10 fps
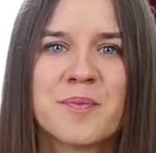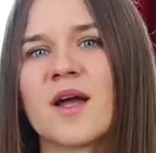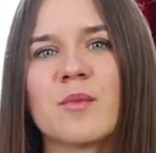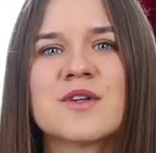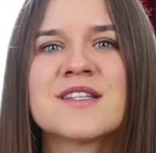
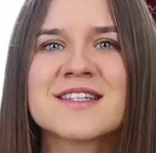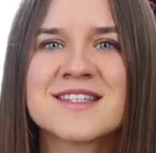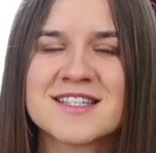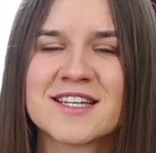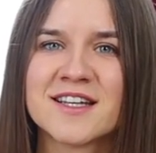Number
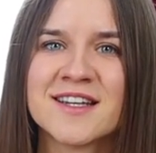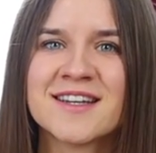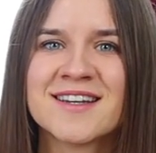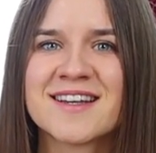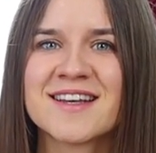16
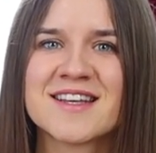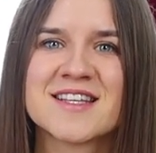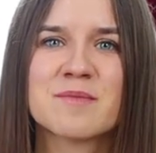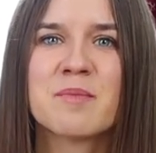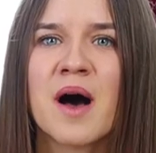
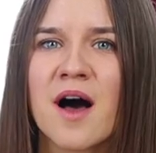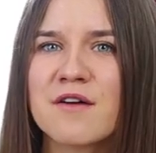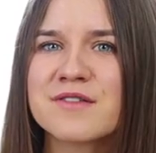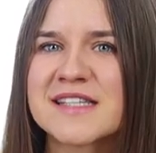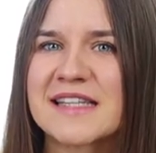is
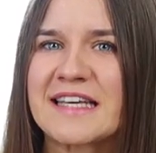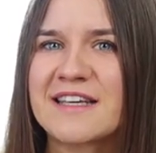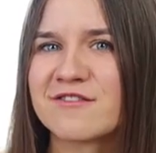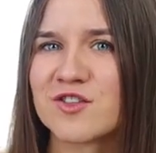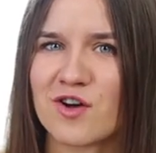puff
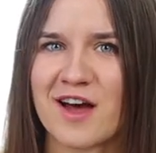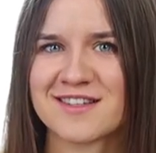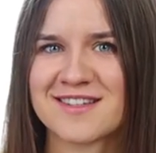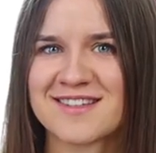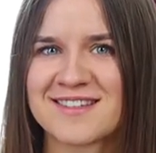sleeve
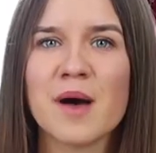dress.